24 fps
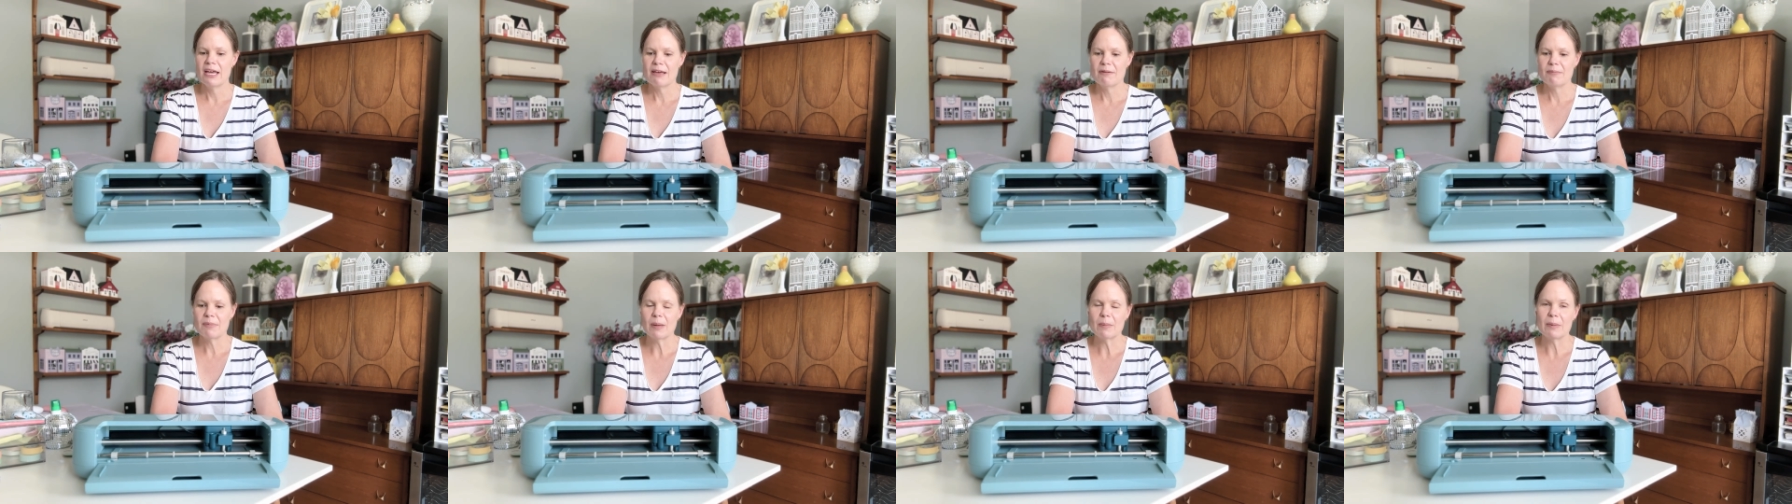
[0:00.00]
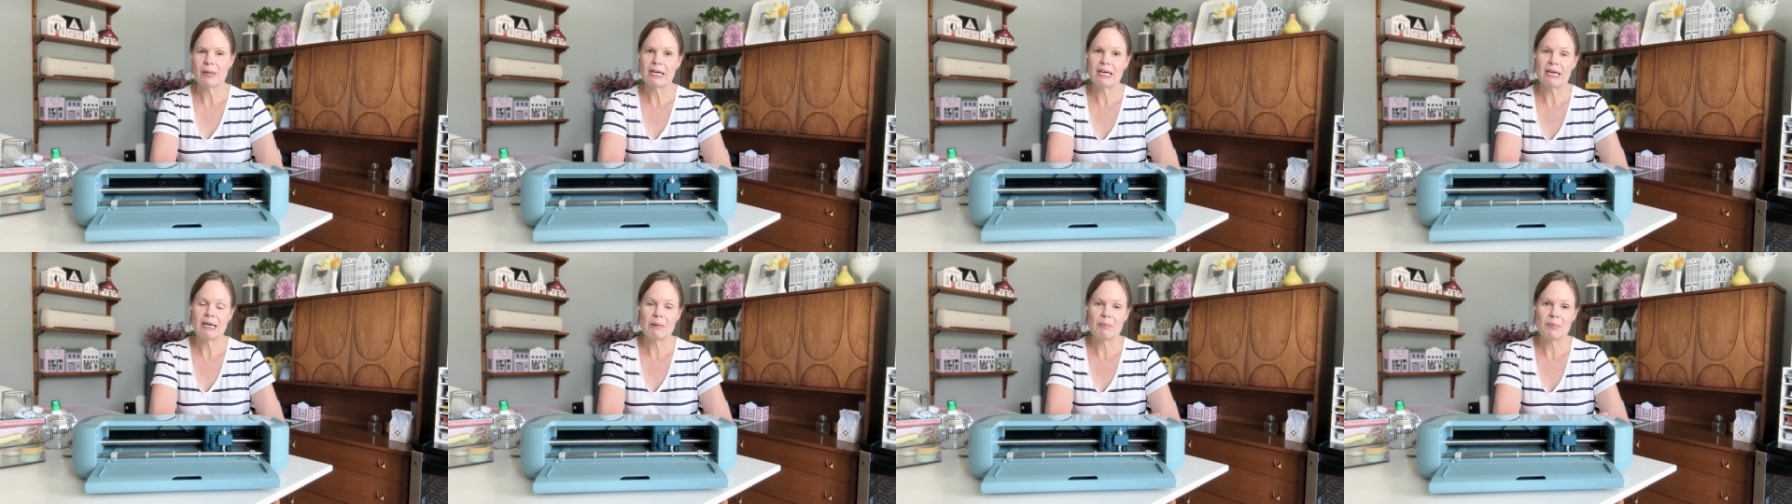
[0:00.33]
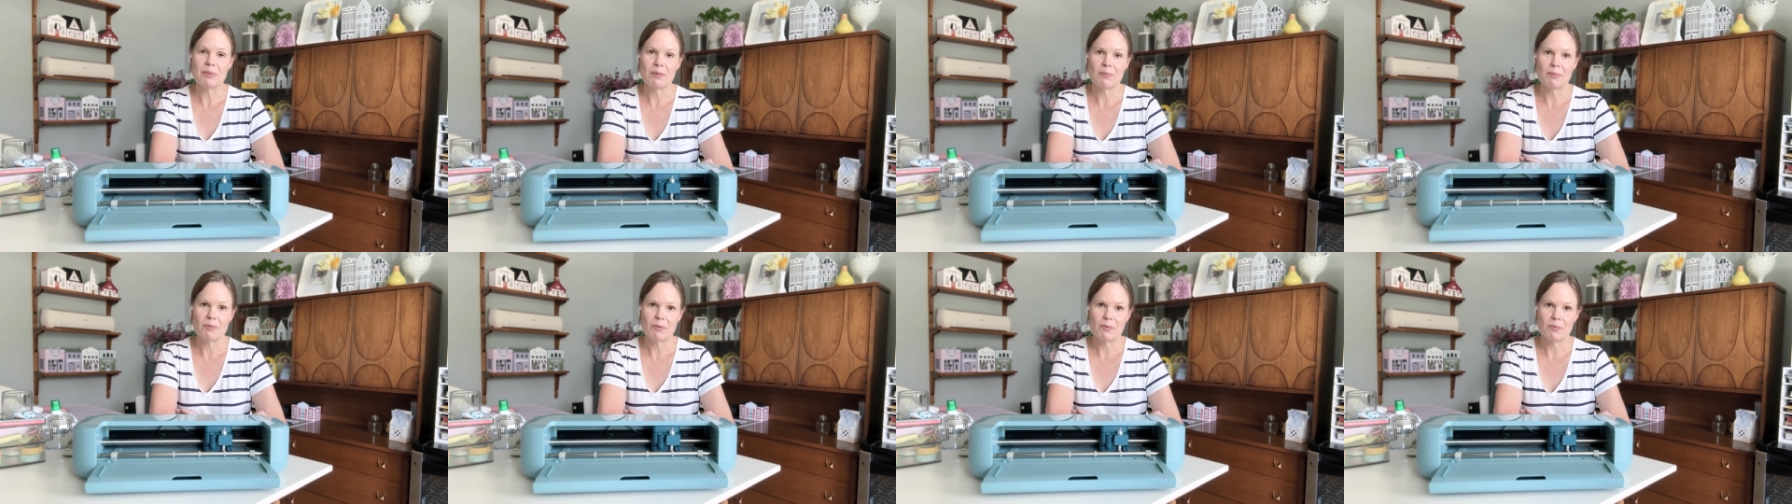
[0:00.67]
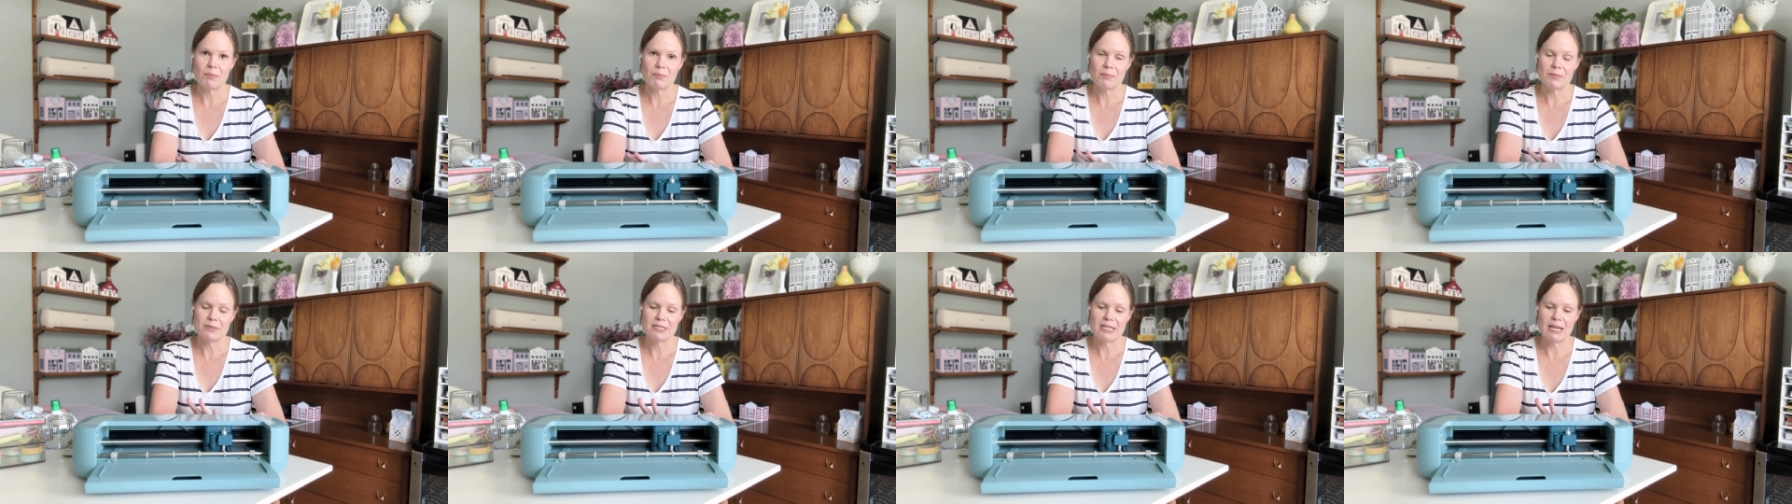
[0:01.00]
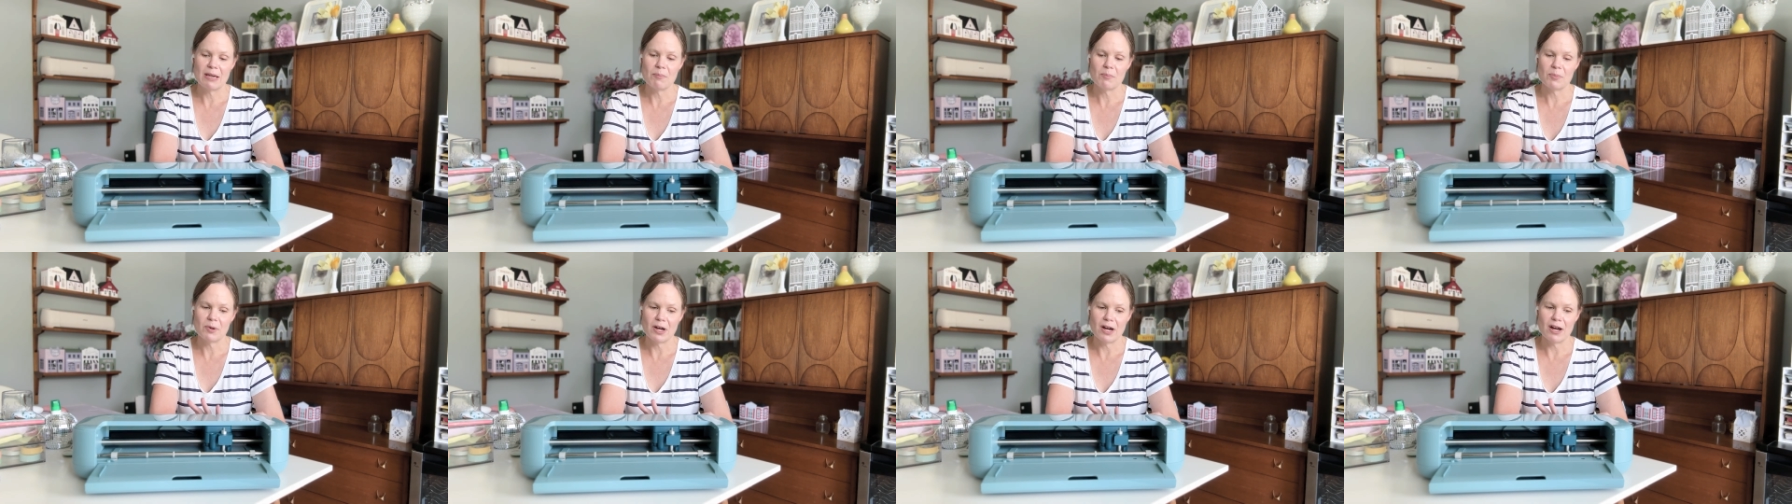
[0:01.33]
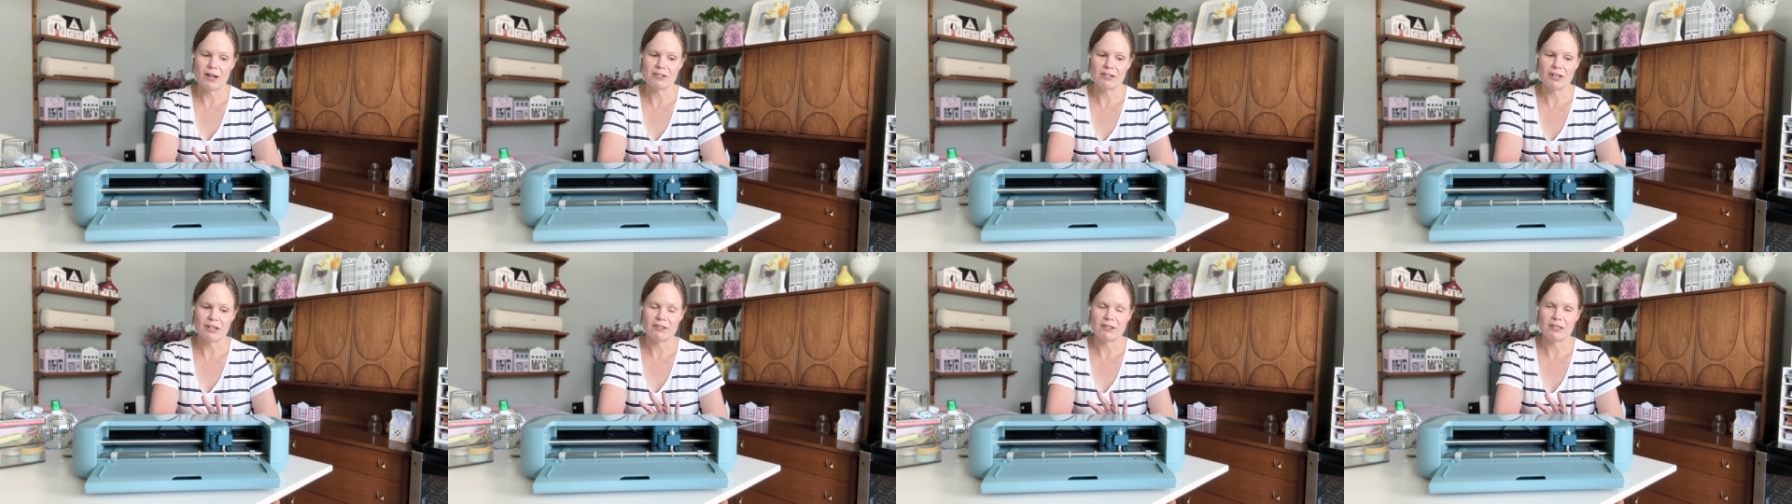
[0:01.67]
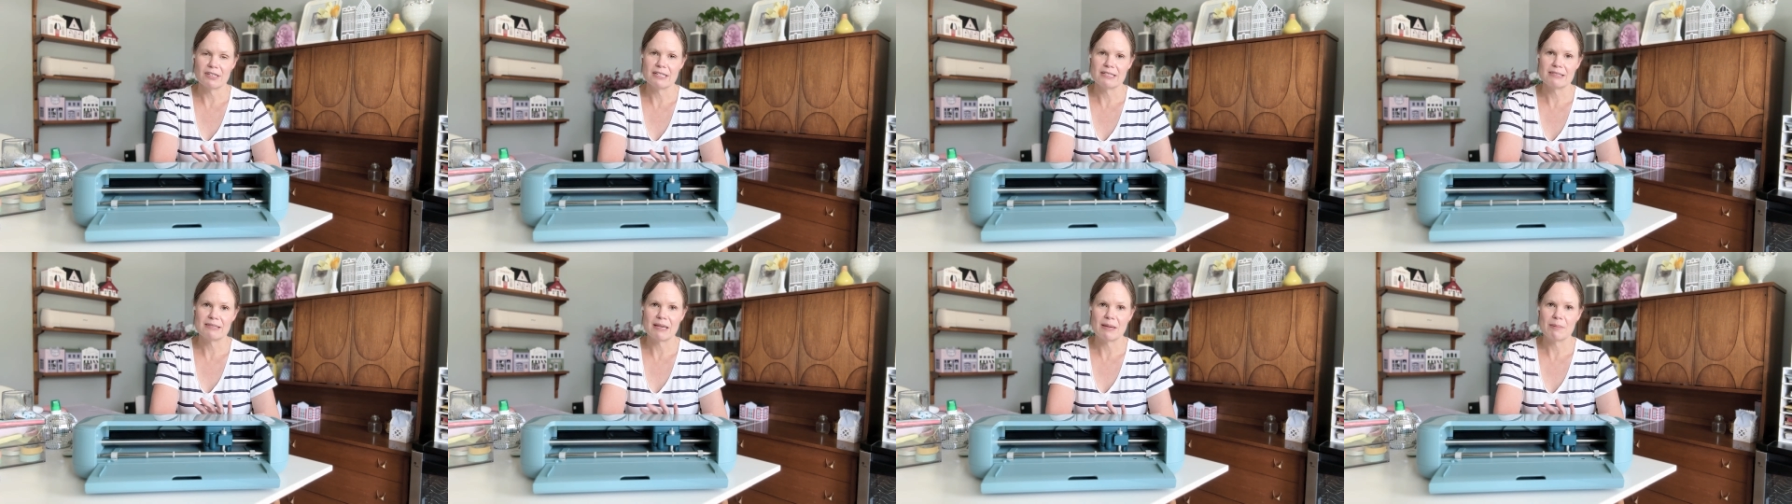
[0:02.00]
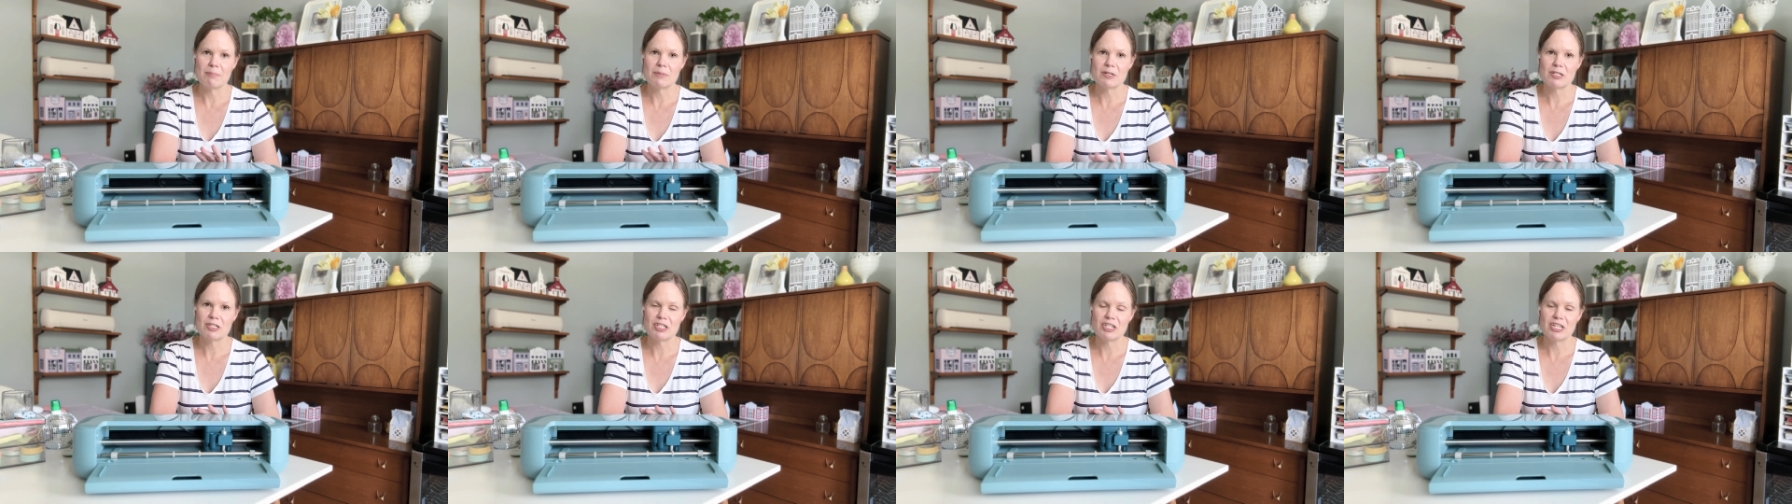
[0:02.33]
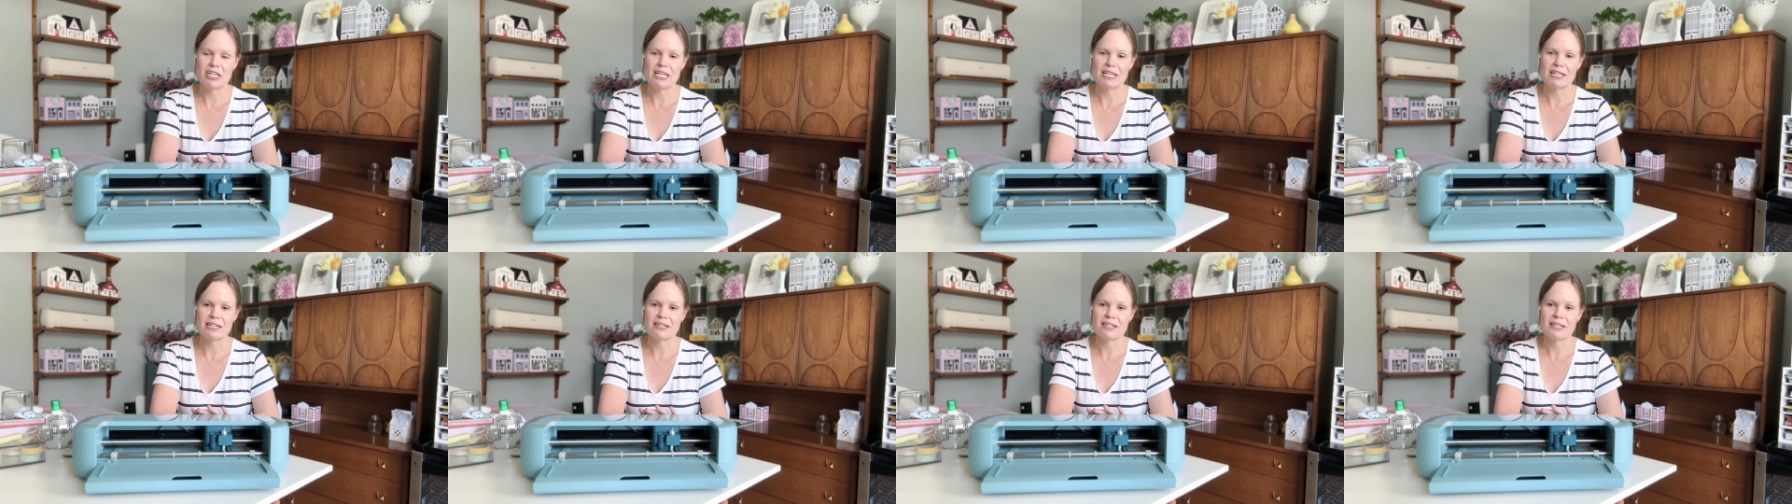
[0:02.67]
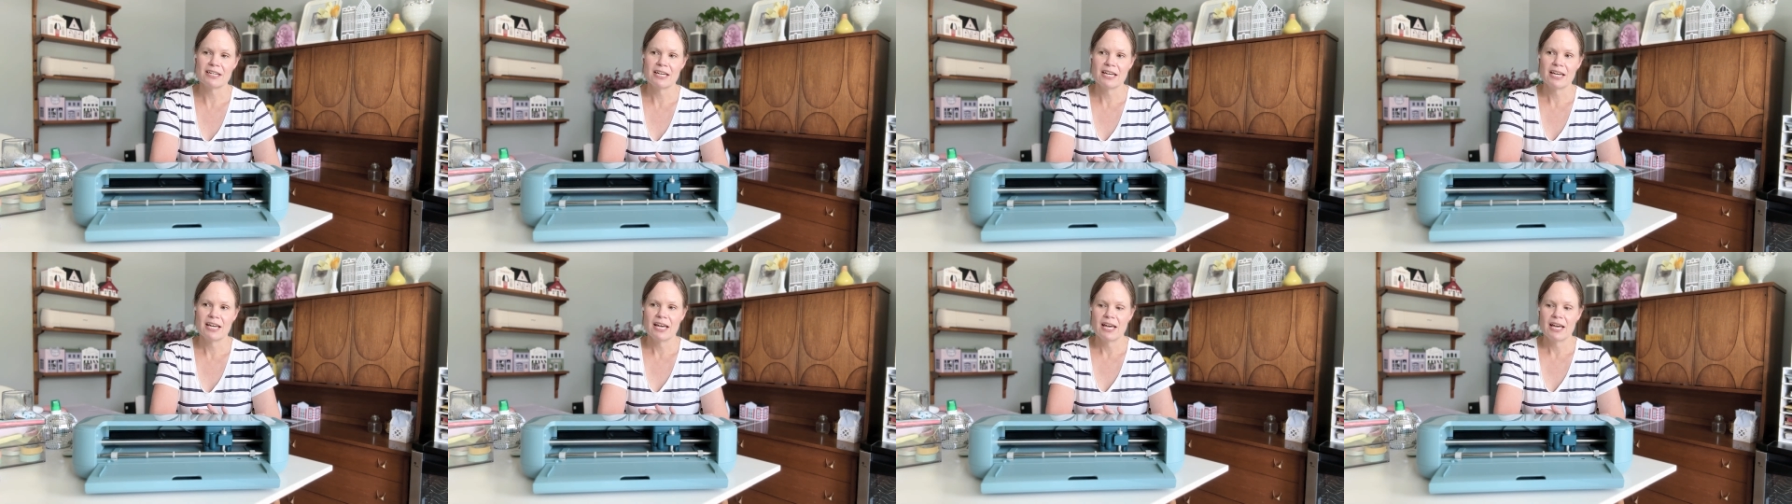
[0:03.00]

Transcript: Maybe keep the same project on the same machine.